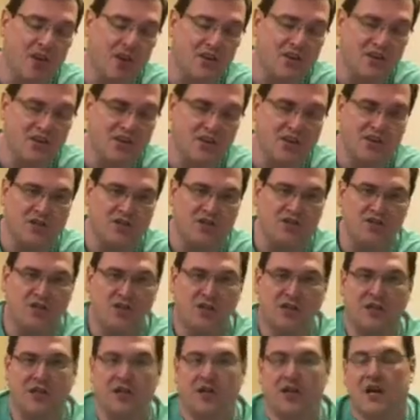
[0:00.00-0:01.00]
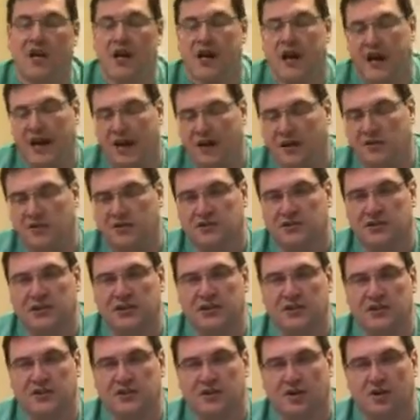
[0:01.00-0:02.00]
young children,
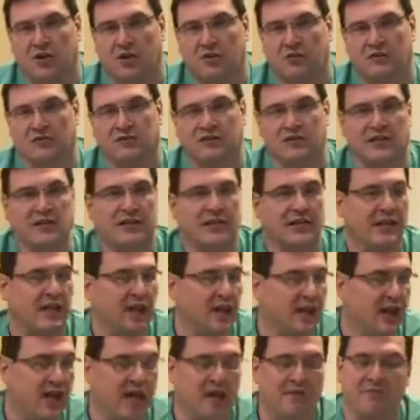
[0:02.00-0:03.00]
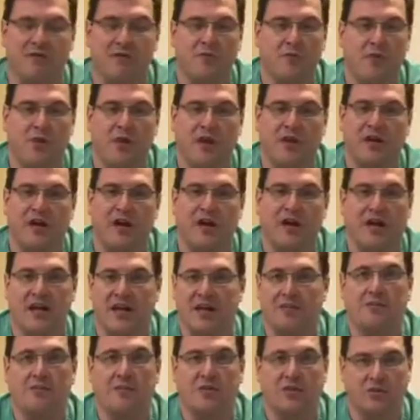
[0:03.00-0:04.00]
elderly adults, and everyone
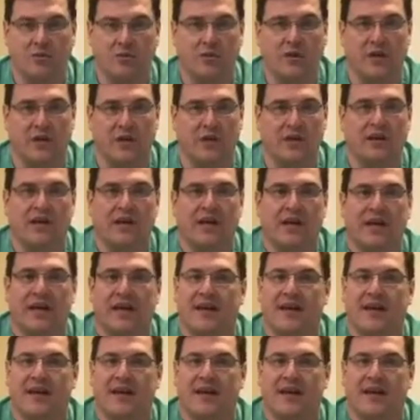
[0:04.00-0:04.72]
in between.